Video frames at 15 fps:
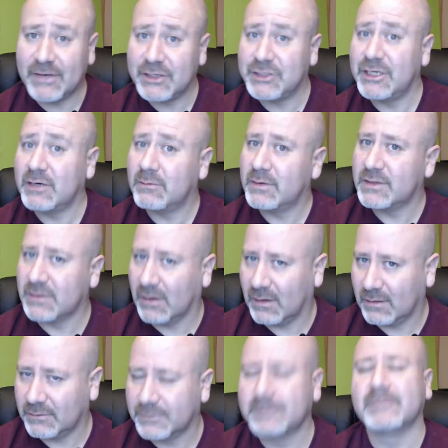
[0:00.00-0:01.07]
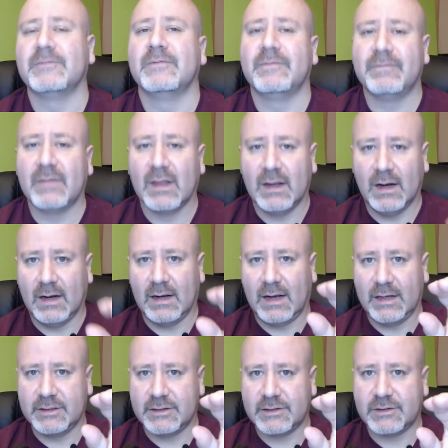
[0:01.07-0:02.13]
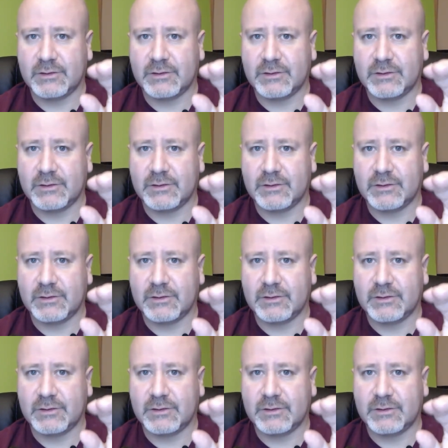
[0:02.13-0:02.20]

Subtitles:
Resolve, I just